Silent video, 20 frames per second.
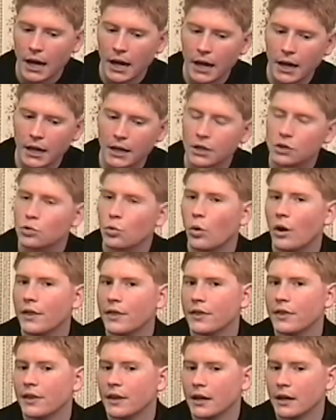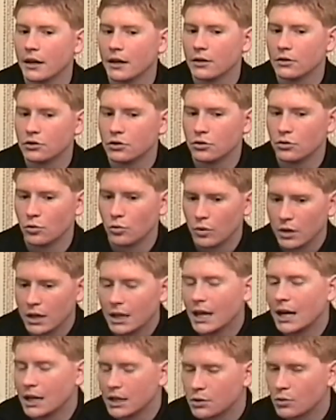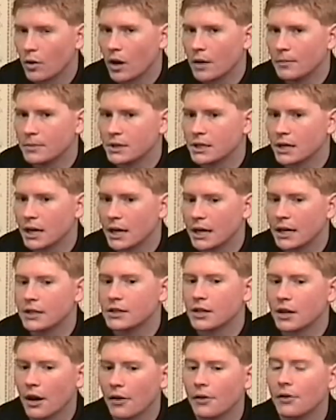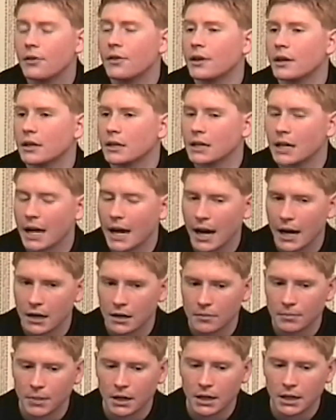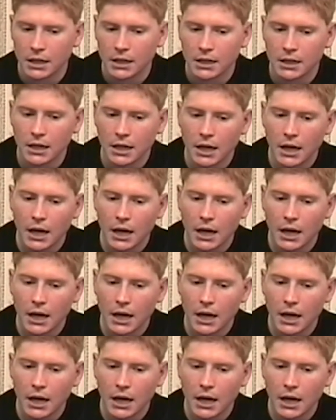And it's one thing to realize what I'm saying, it's another thing to act upon it.